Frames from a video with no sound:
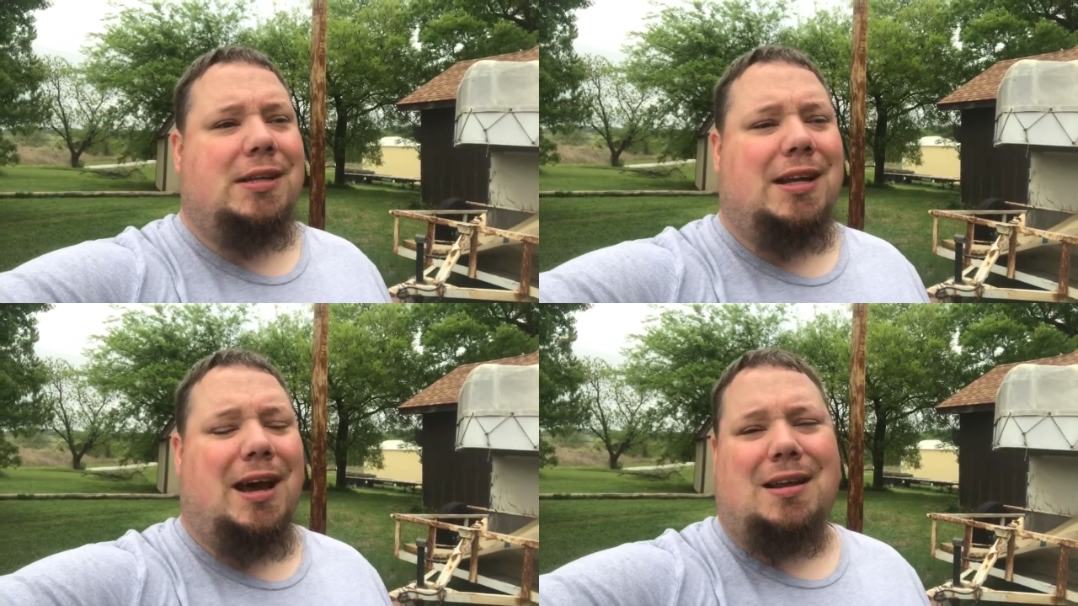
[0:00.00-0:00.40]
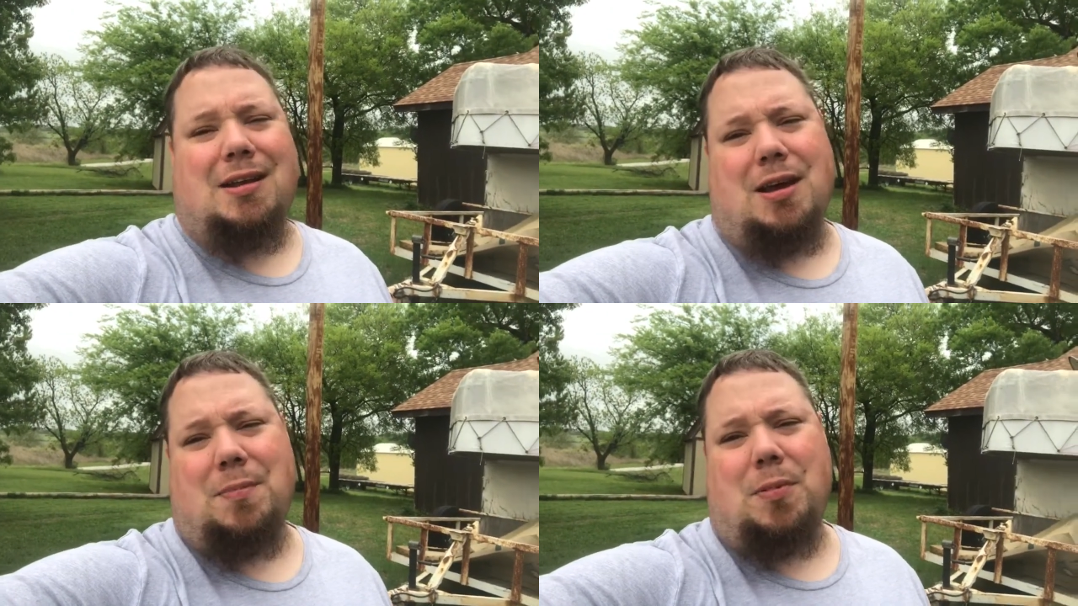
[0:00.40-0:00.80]
Got
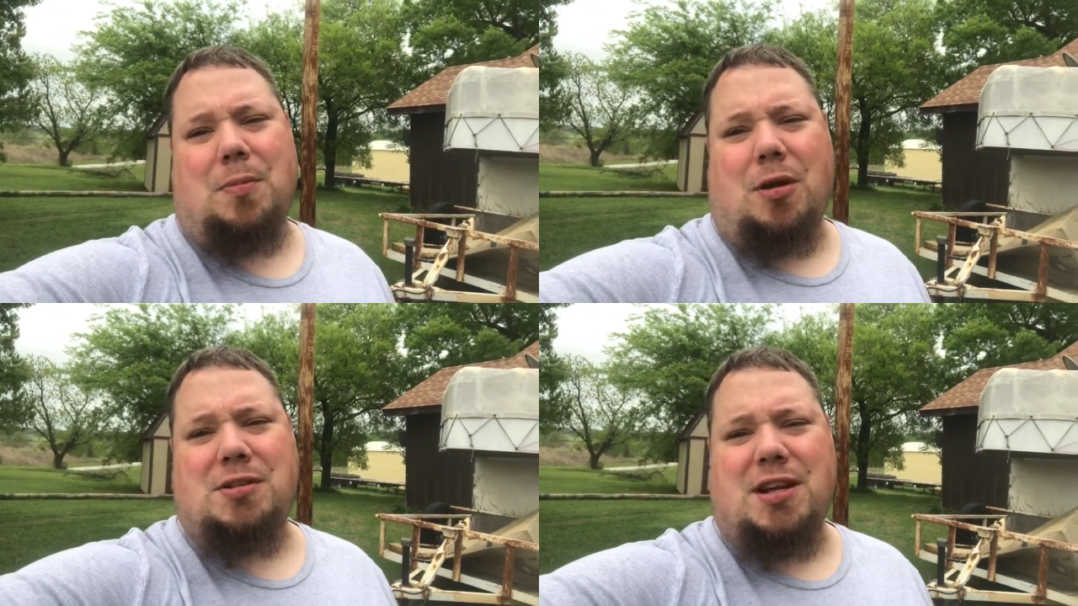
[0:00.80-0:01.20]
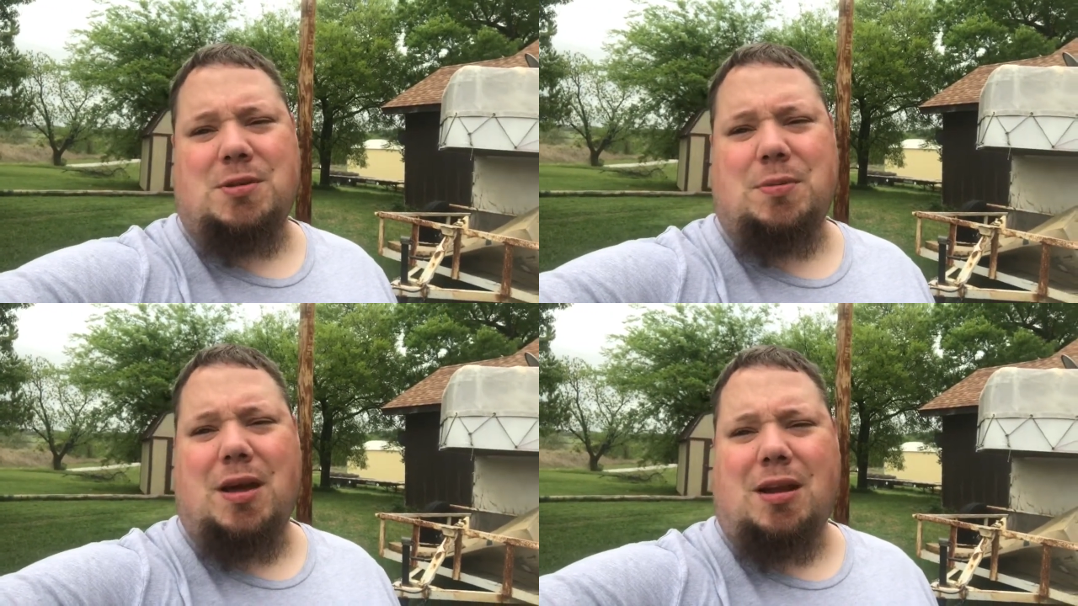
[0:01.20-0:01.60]
a couple of
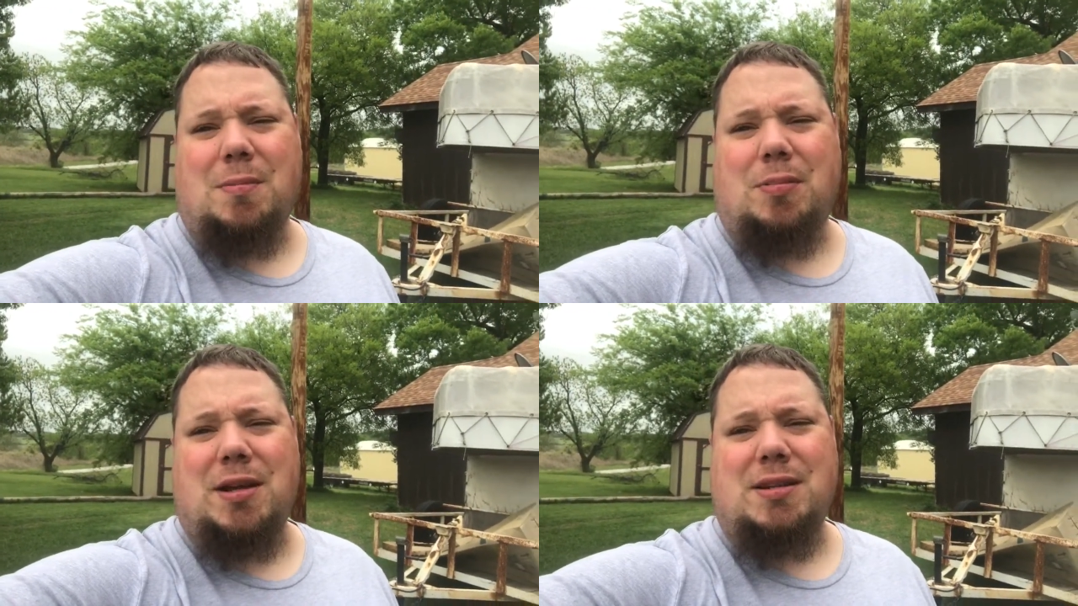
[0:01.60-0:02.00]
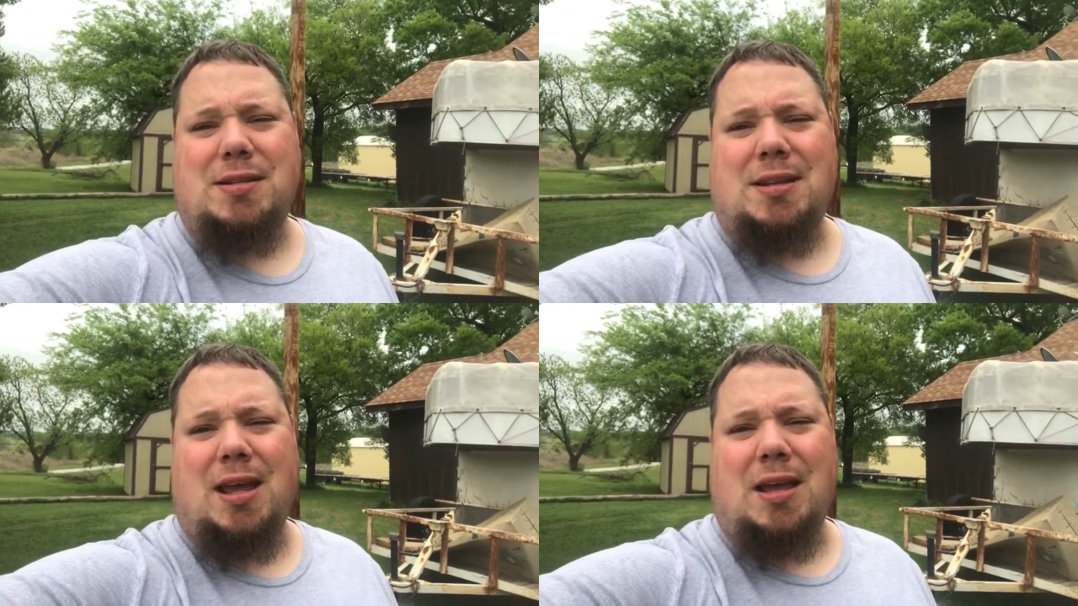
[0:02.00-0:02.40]
projects we got to complete
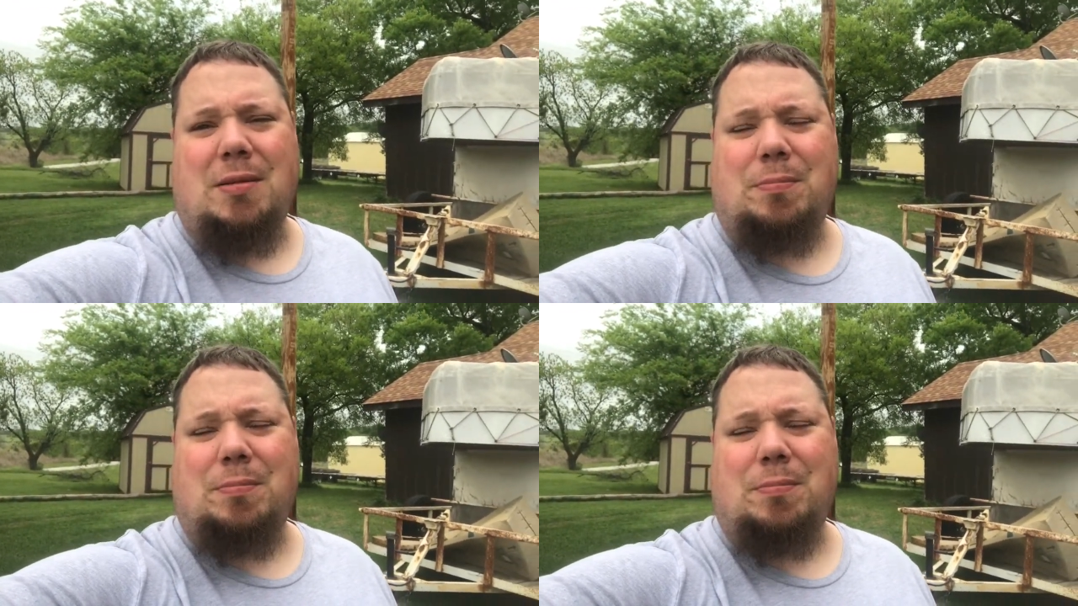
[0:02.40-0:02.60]
today,